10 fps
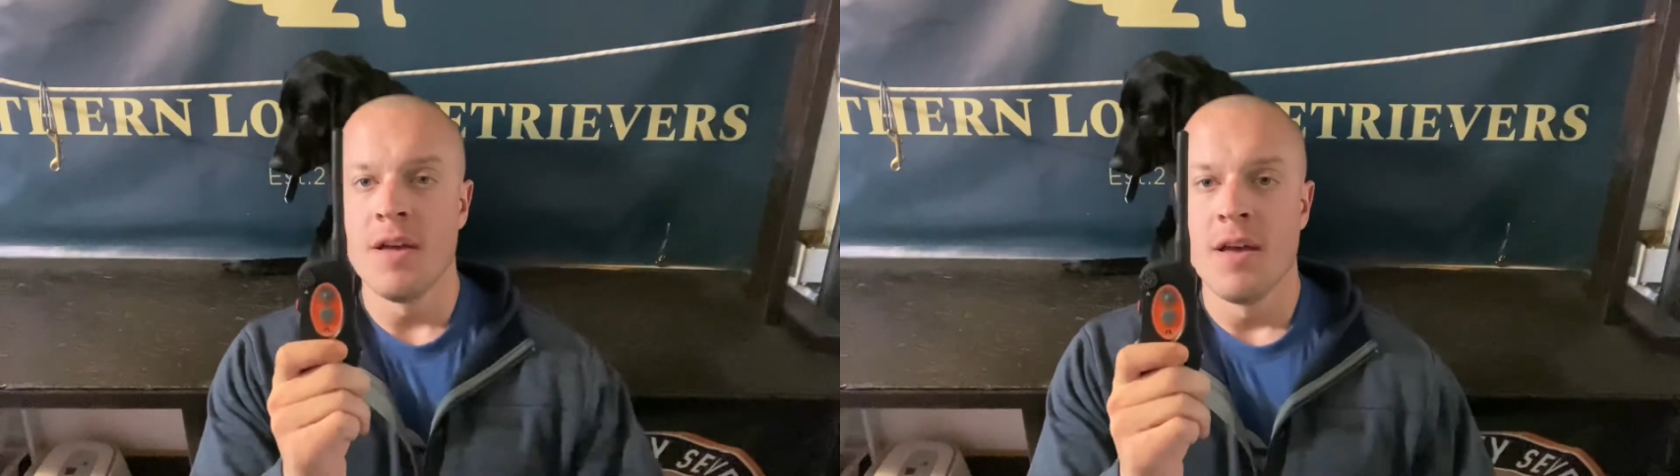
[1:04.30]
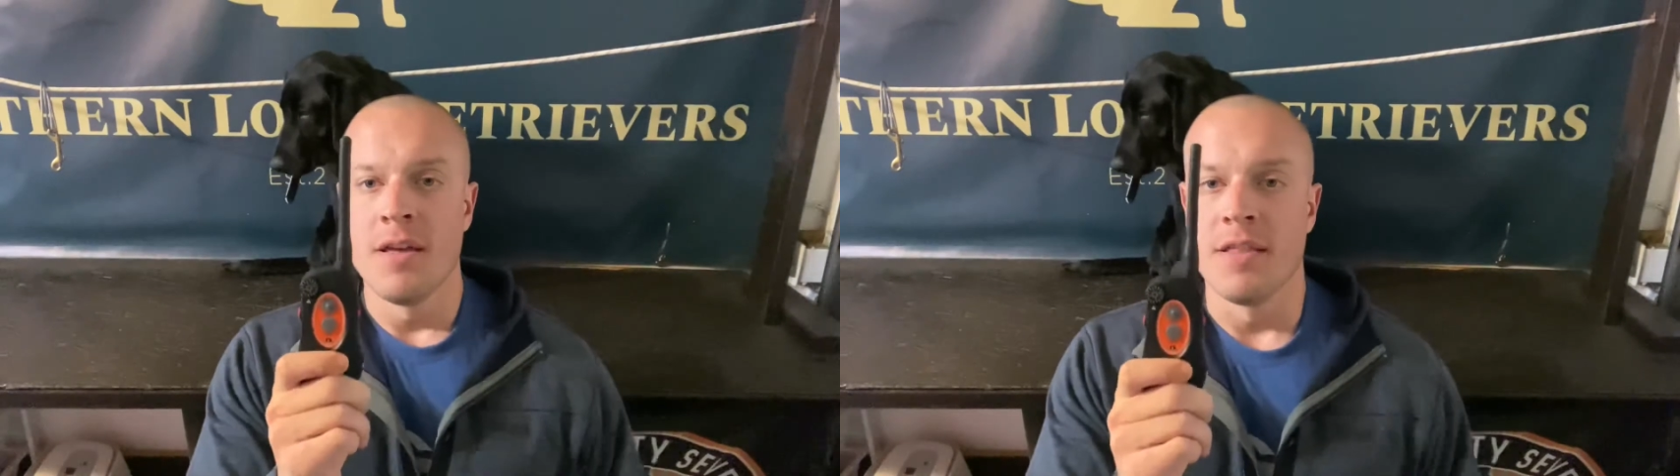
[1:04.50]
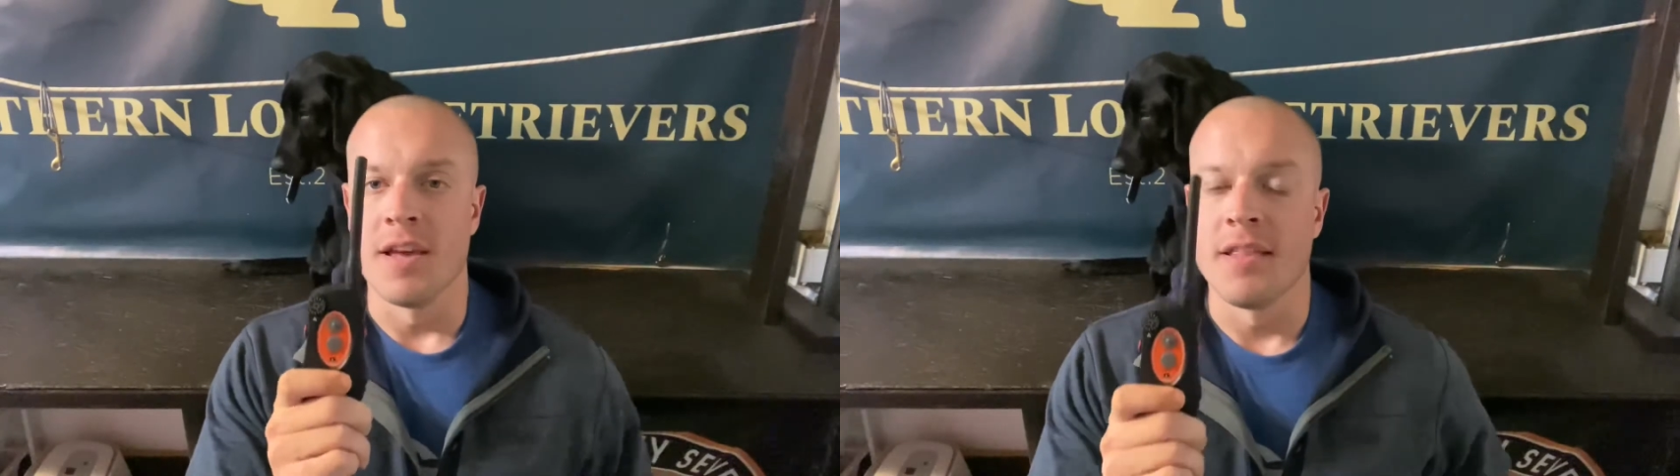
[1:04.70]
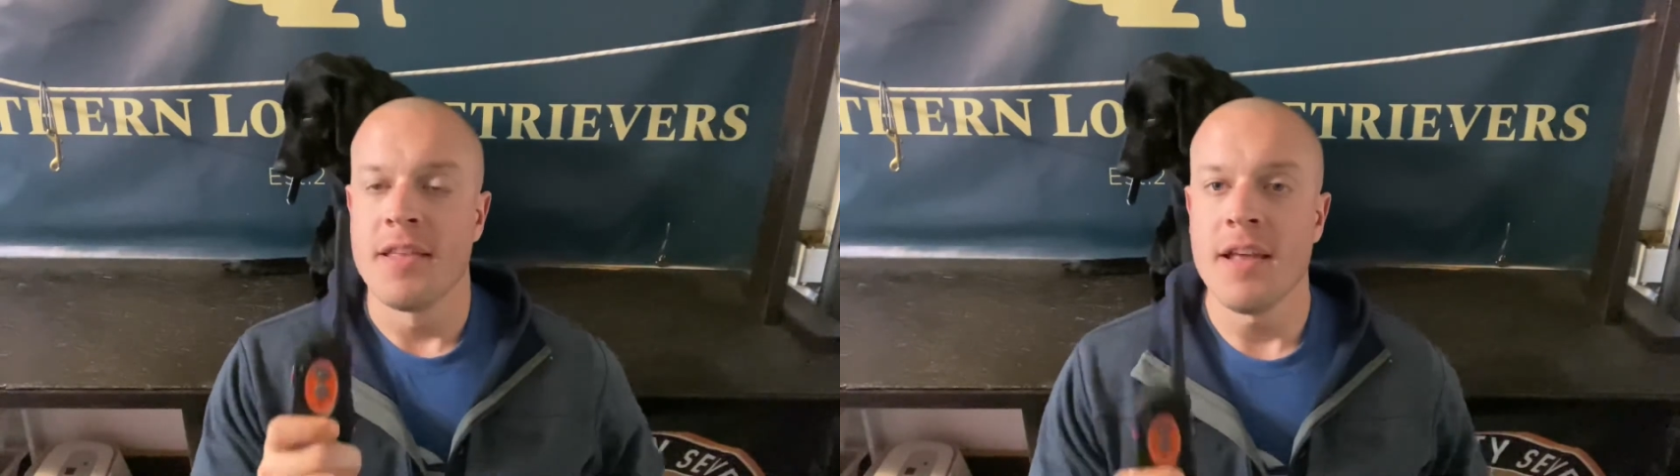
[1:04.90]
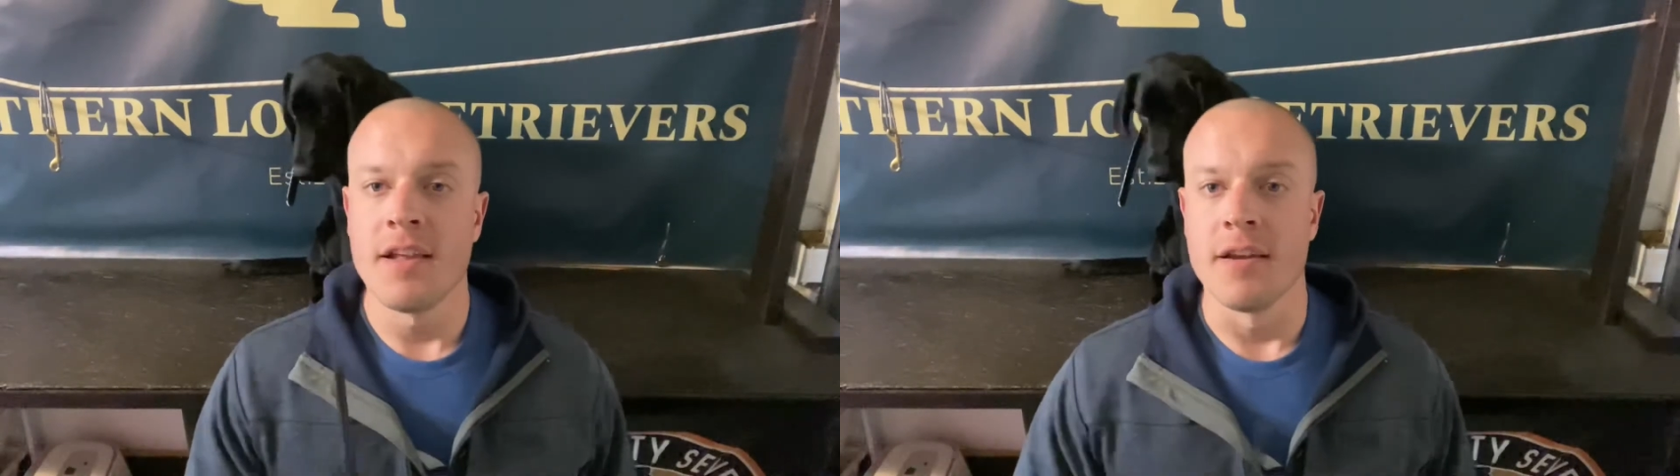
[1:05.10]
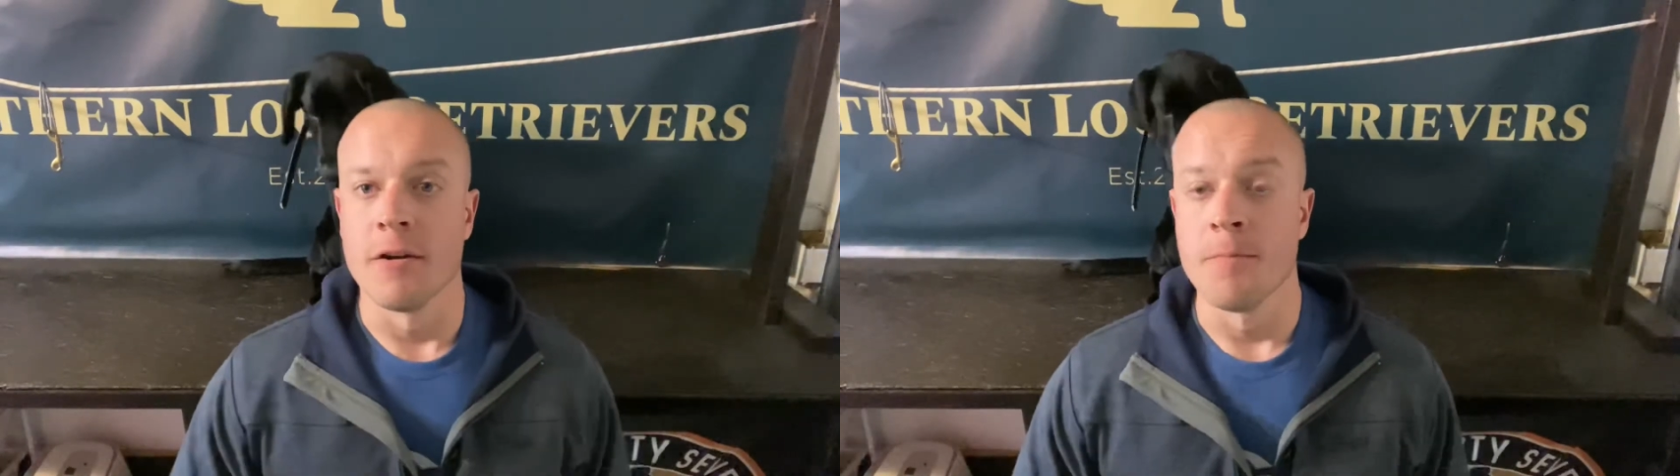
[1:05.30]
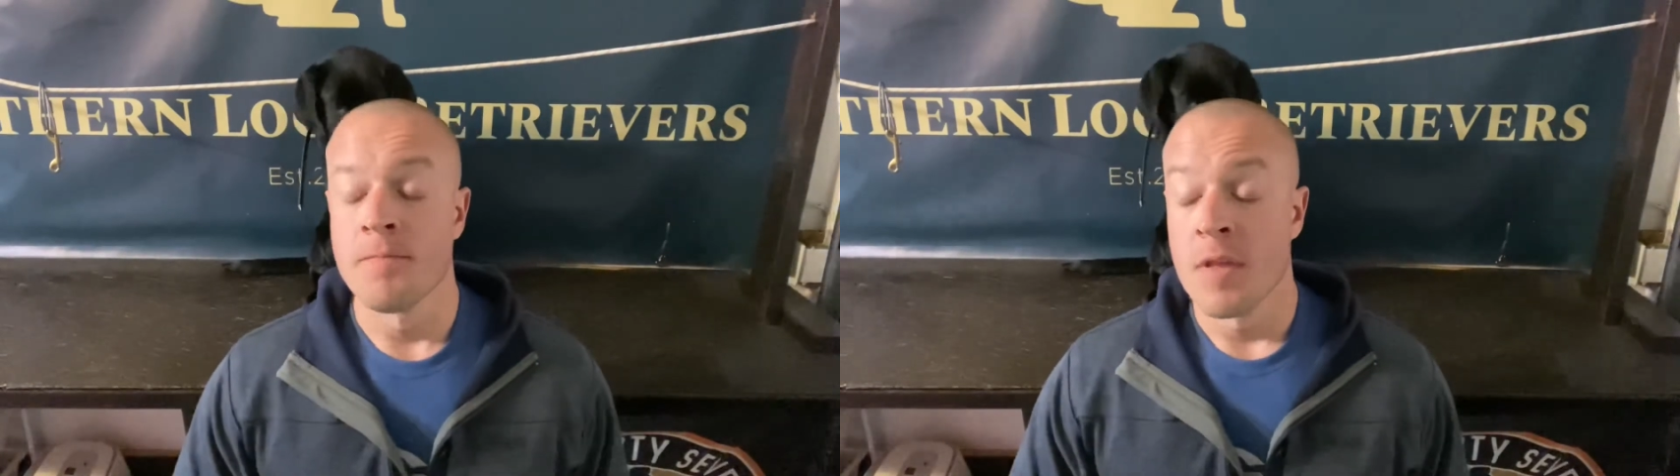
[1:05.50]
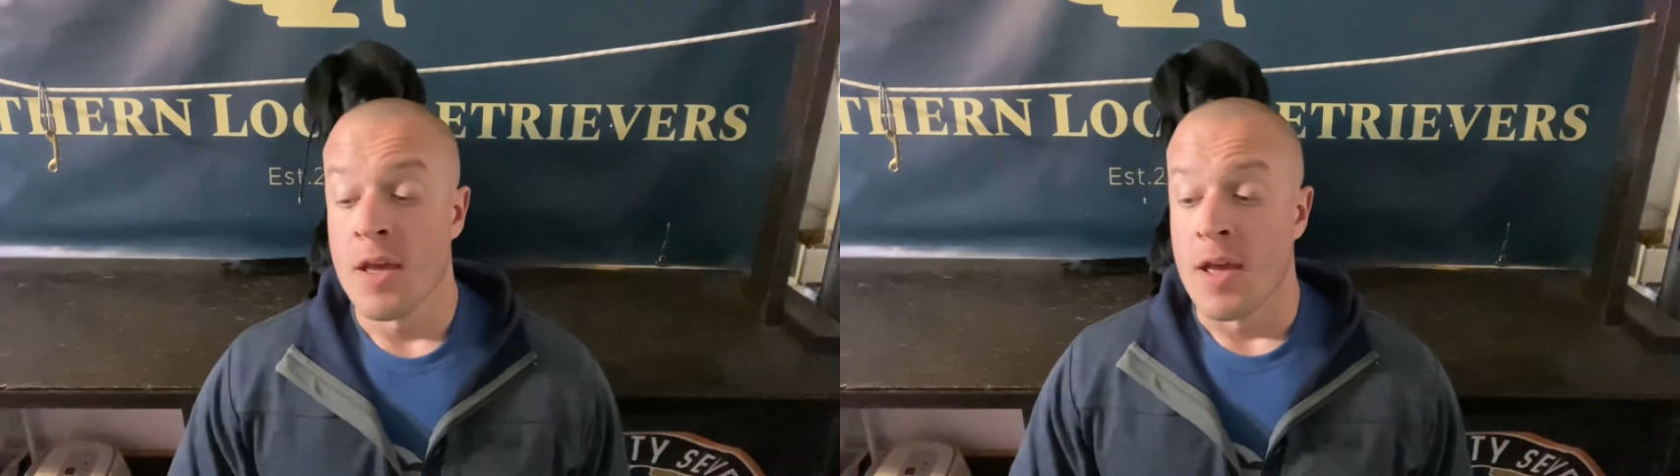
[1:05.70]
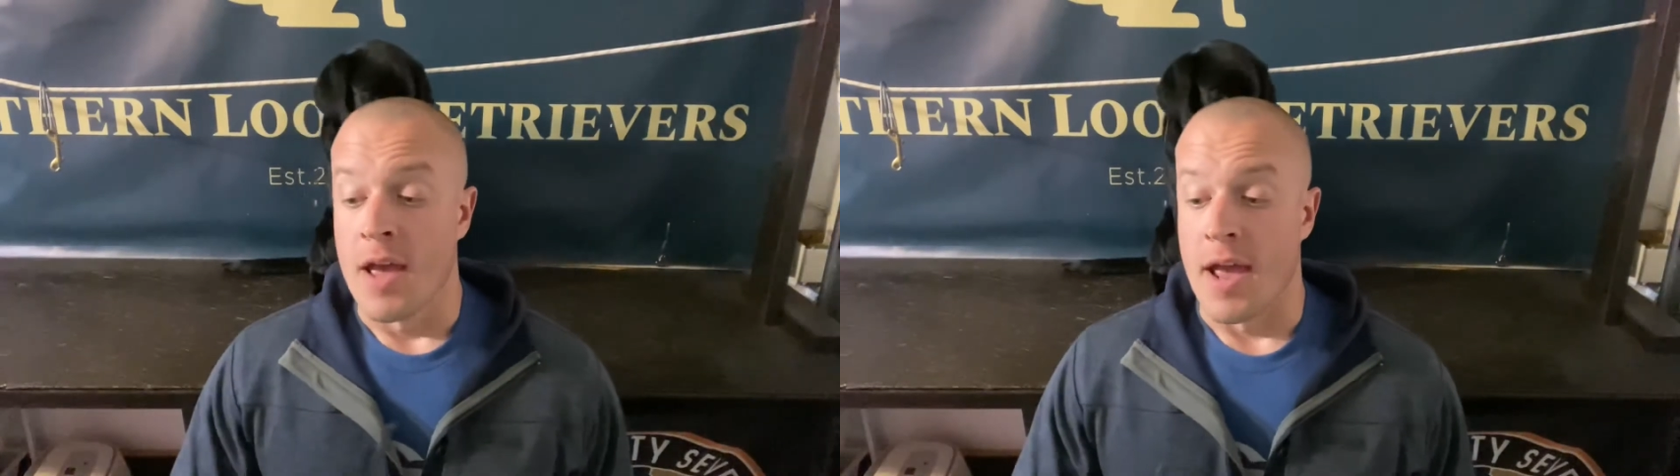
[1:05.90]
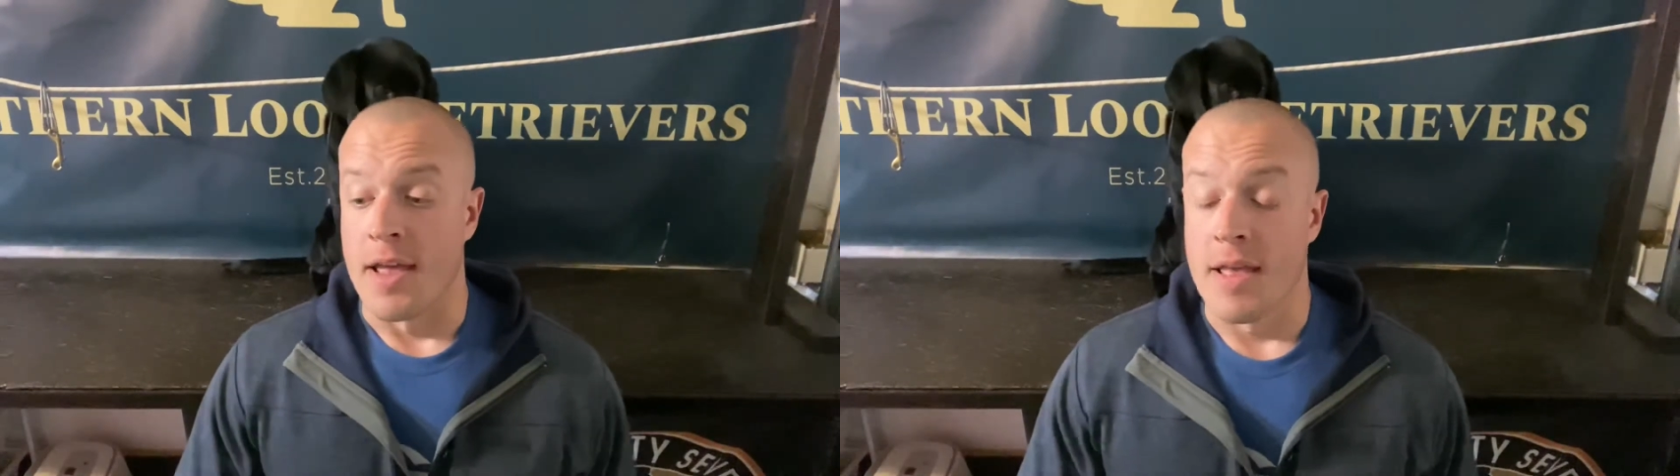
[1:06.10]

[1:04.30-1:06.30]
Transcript: the antenna here, and